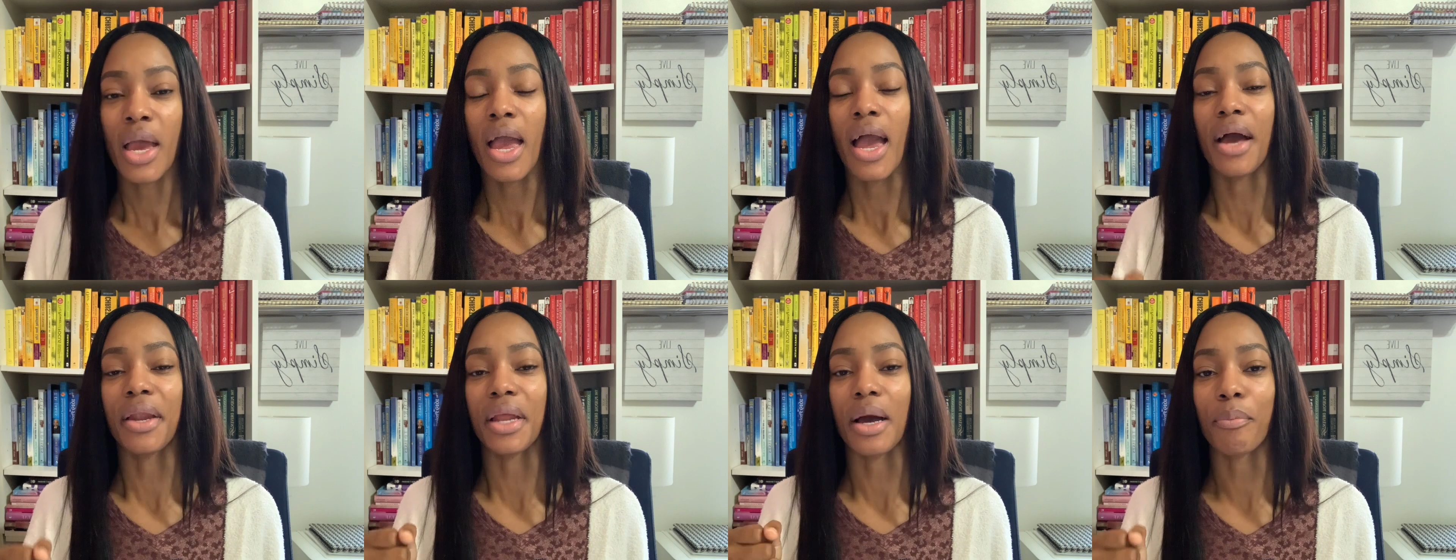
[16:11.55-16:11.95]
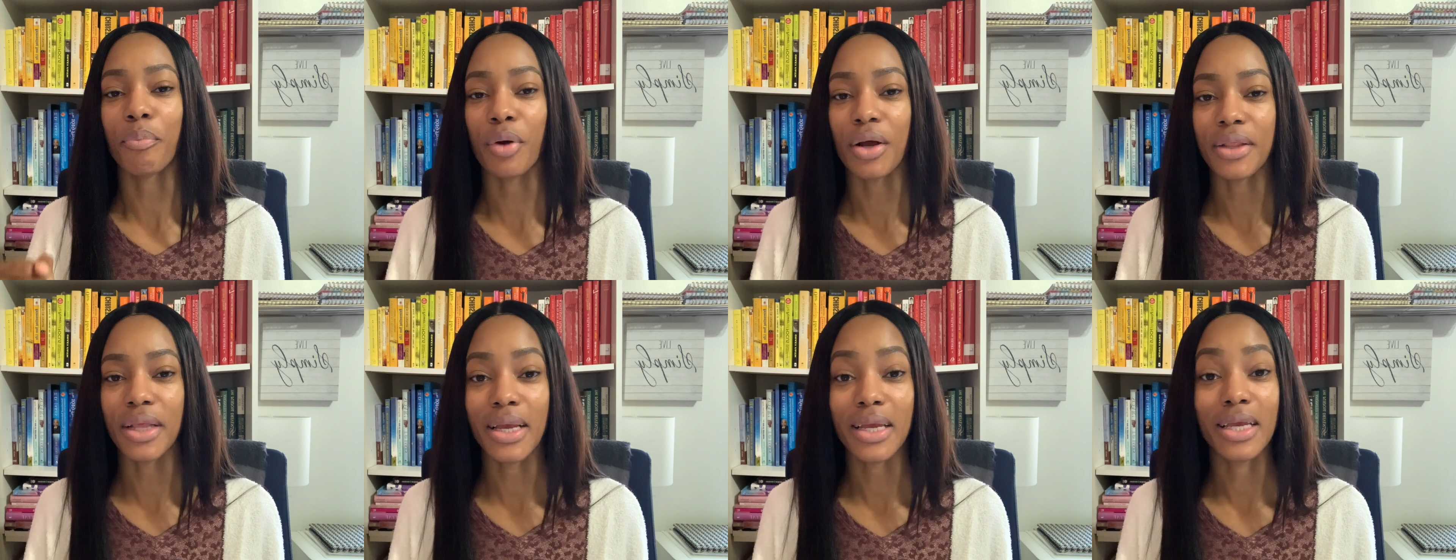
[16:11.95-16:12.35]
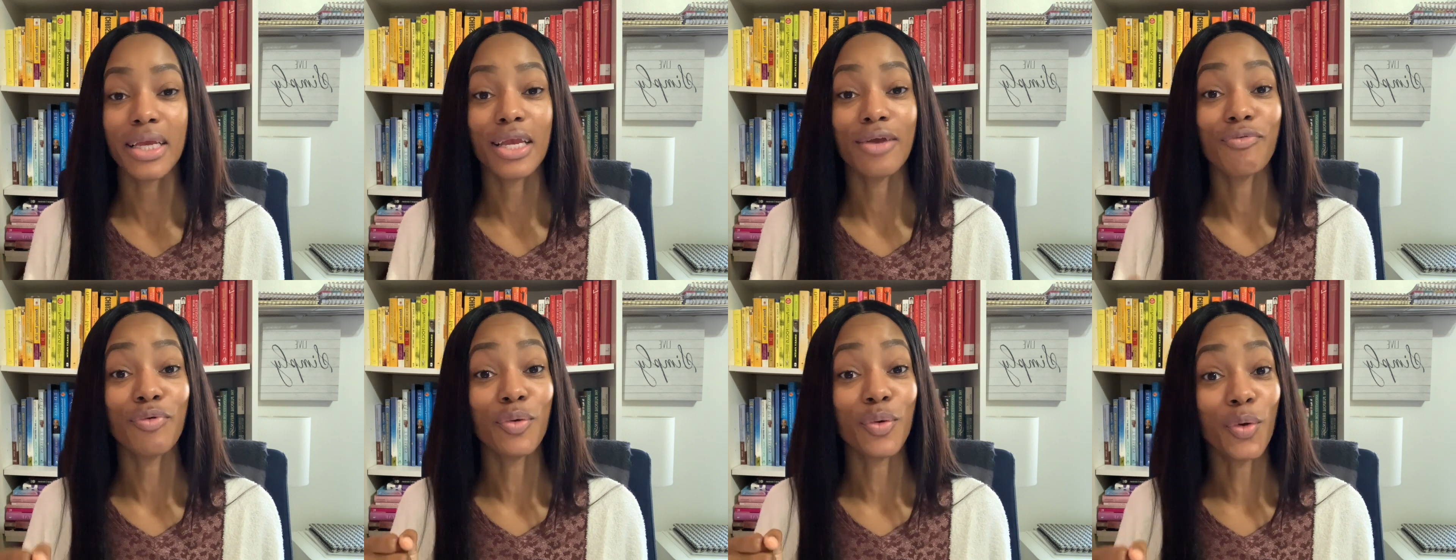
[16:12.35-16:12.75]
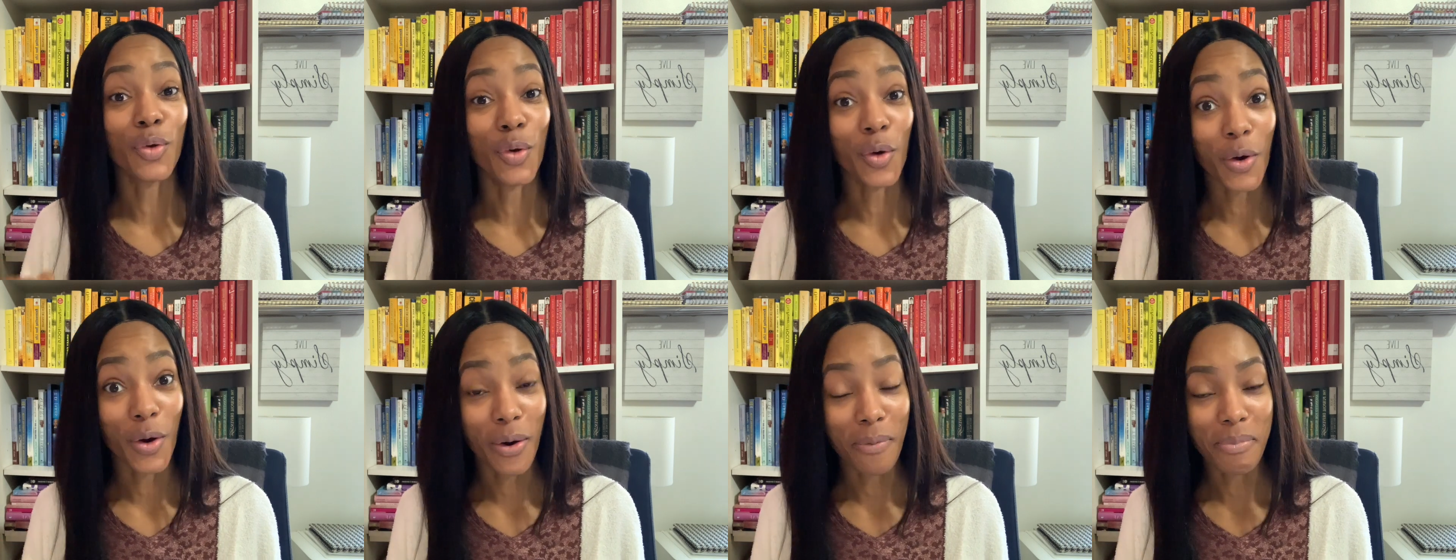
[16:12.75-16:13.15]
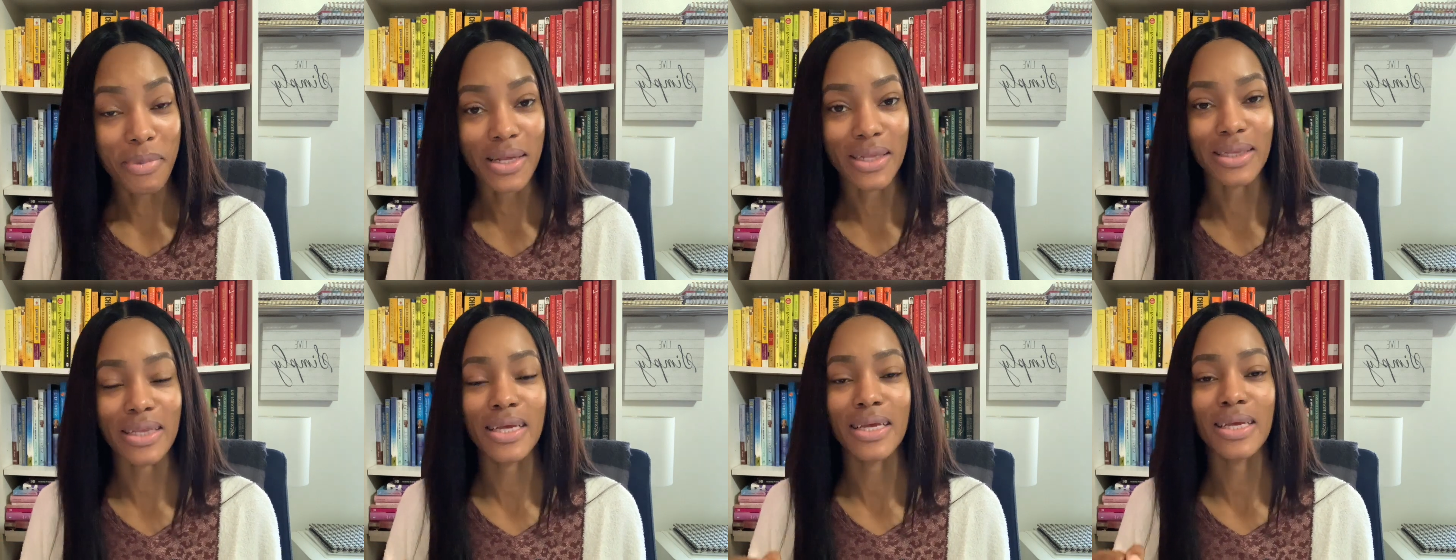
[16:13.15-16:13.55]
And I pray that He give you
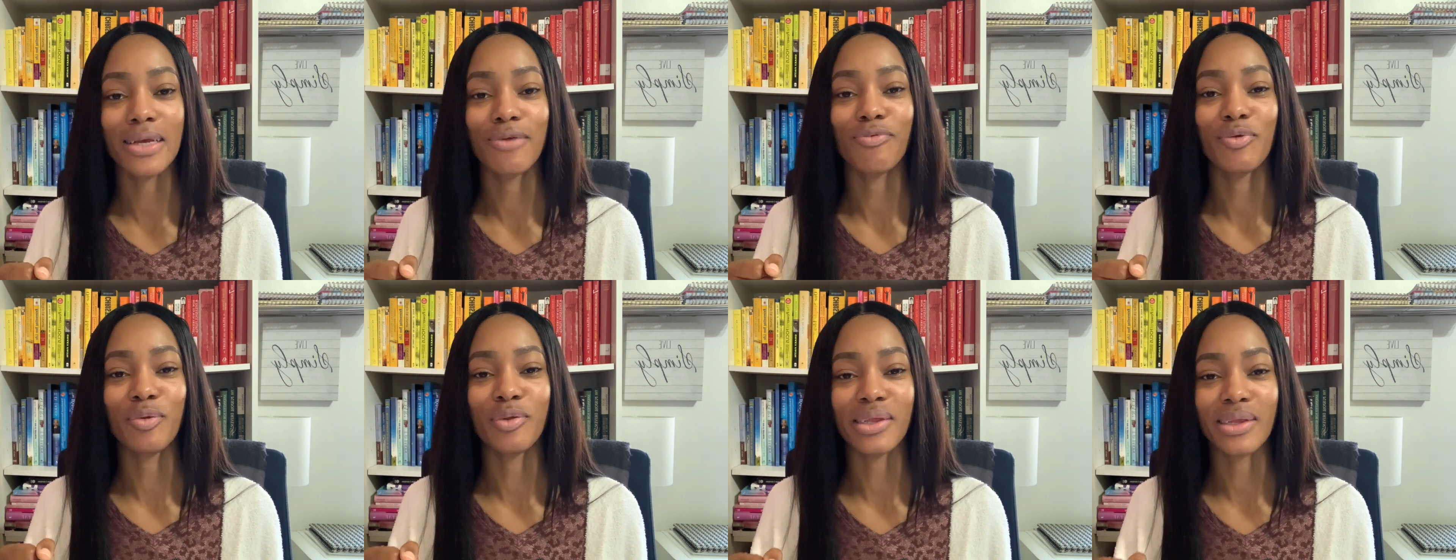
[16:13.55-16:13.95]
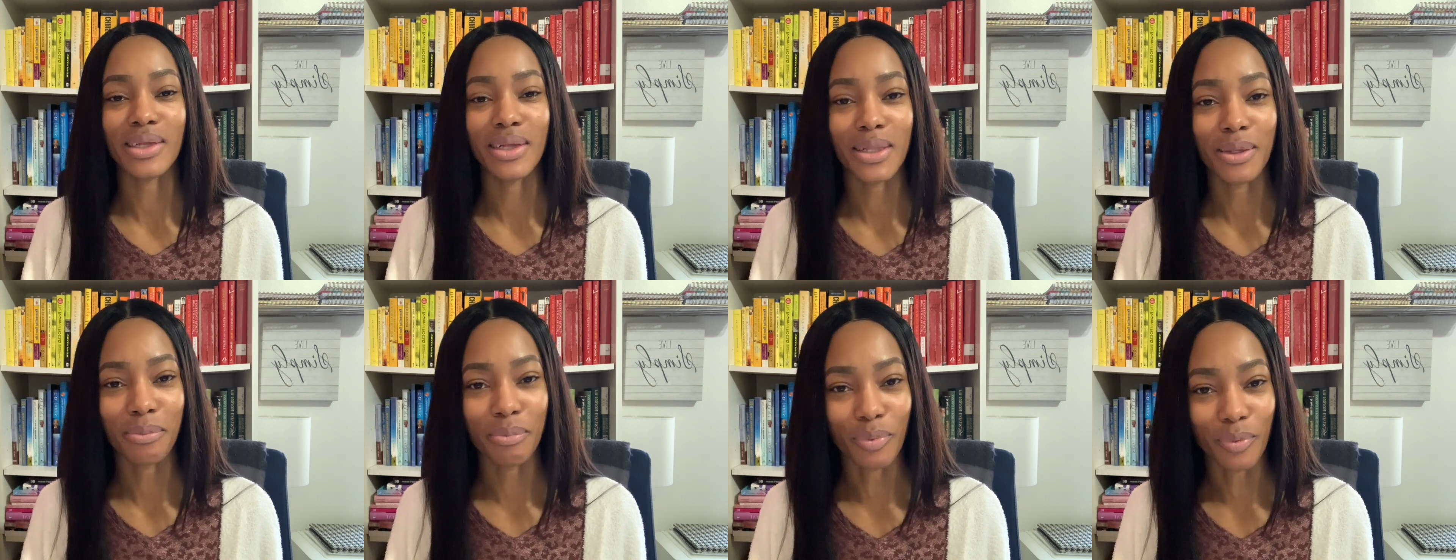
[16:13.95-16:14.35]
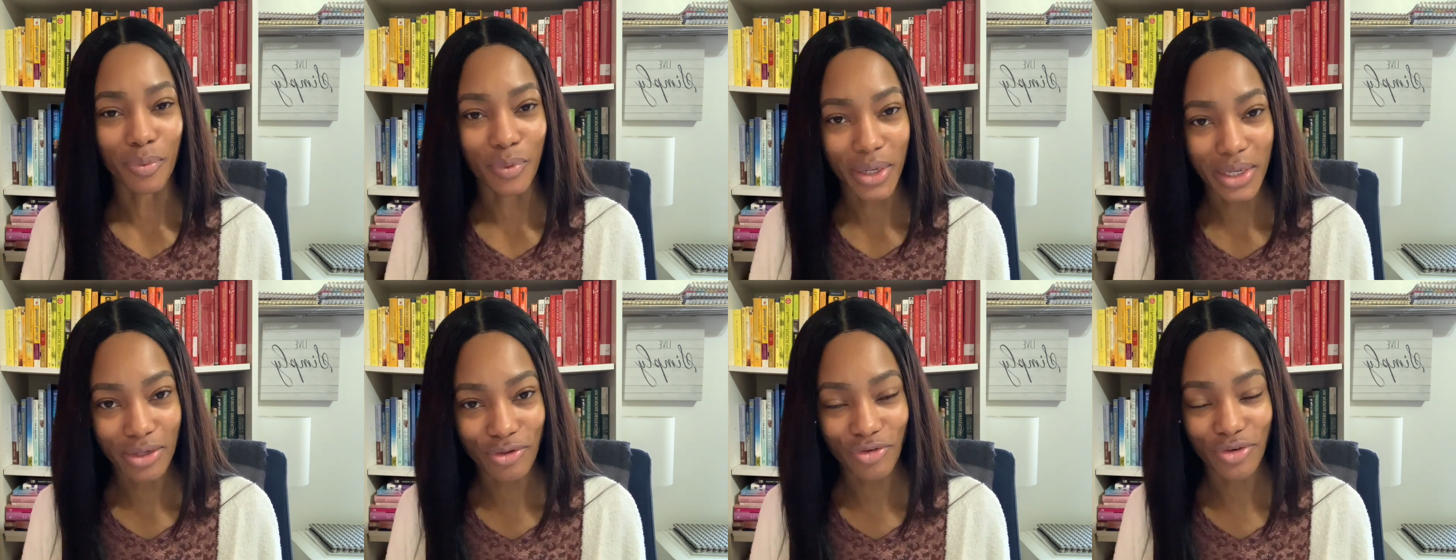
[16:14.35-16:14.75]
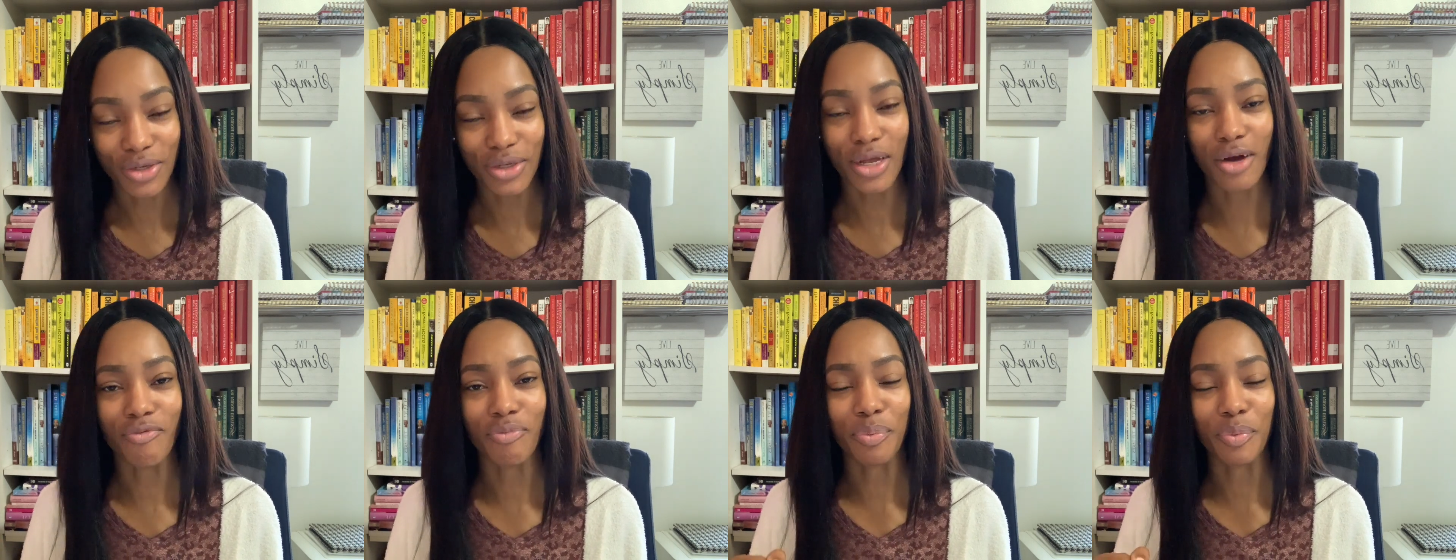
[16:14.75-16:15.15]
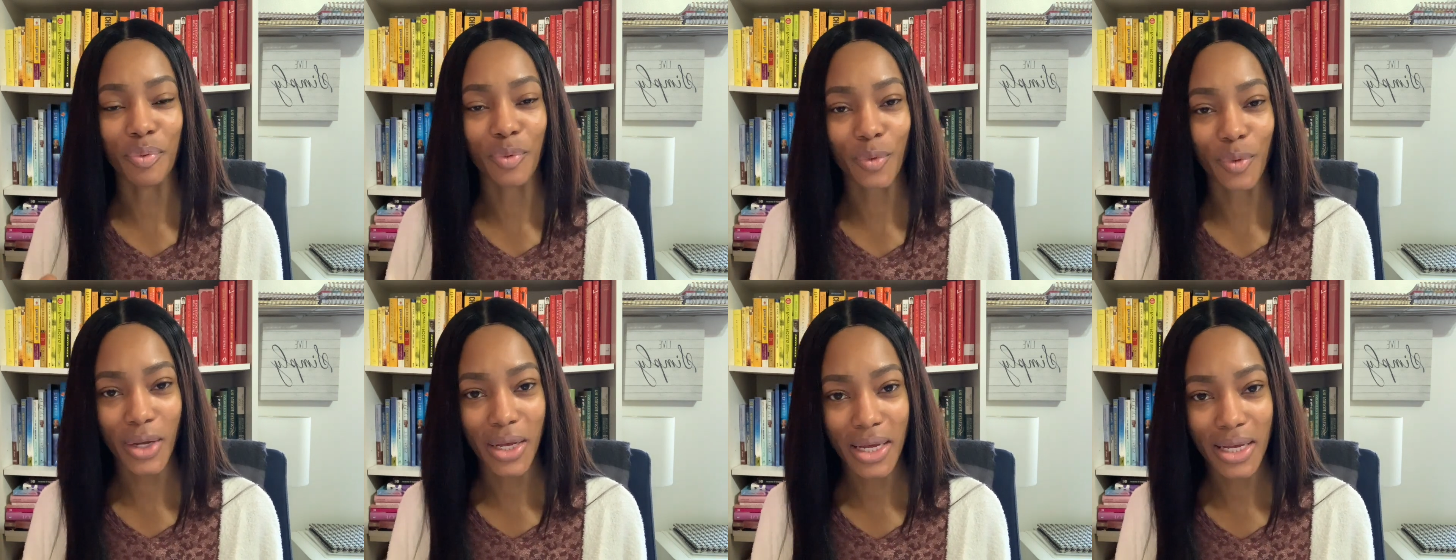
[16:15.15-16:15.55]
garments, He give you celebration of
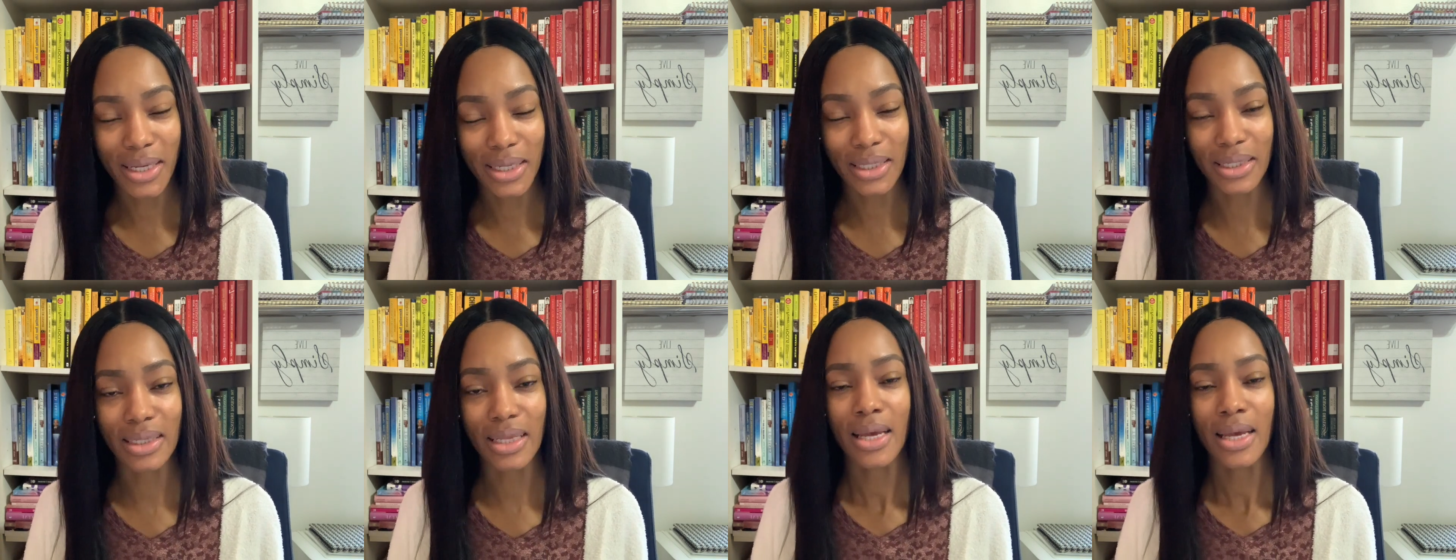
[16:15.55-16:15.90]
praise.